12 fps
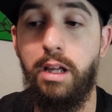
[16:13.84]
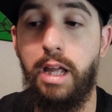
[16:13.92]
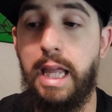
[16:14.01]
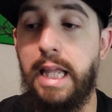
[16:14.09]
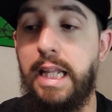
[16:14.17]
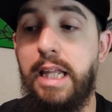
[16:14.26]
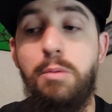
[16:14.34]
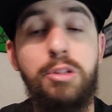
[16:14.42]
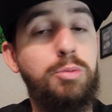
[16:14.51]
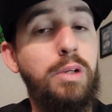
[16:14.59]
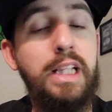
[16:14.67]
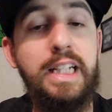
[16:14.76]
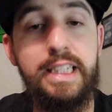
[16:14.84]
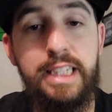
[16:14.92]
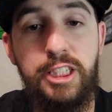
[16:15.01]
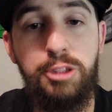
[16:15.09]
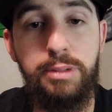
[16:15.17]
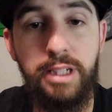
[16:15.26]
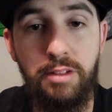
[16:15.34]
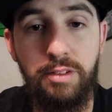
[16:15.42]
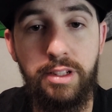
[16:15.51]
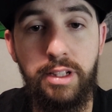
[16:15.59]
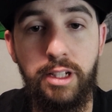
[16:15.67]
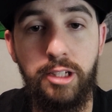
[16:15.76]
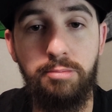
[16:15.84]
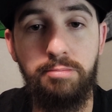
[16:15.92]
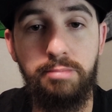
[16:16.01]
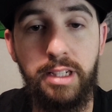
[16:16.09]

And he was willing to teach me everything.